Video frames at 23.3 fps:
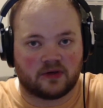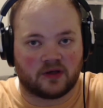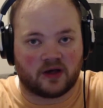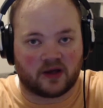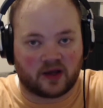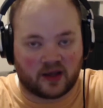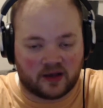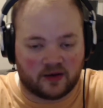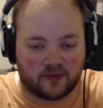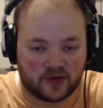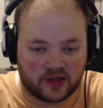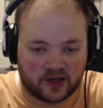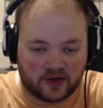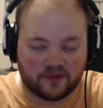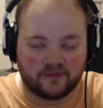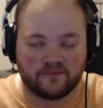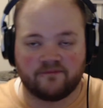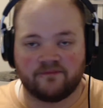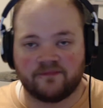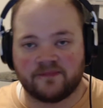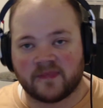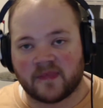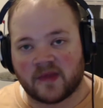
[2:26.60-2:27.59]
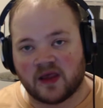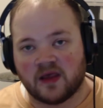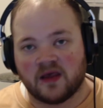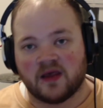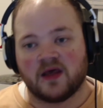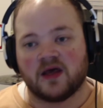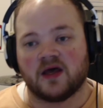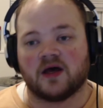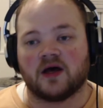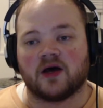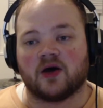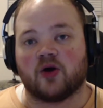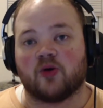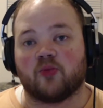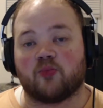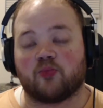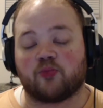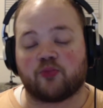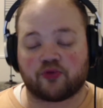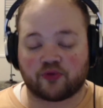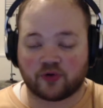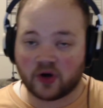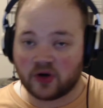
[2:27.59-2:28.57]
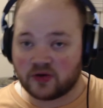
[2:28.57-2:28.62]
Okay, here we go.
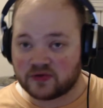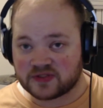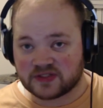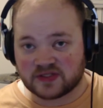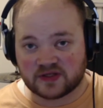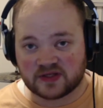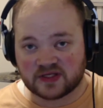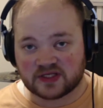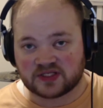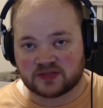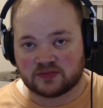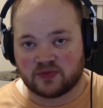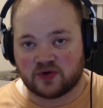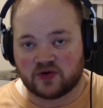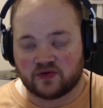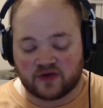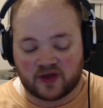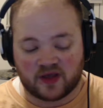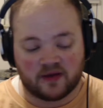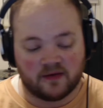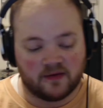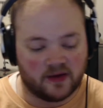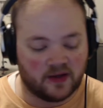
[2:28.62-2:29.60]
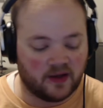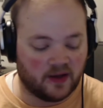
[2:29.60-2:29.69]
Pros of this movie.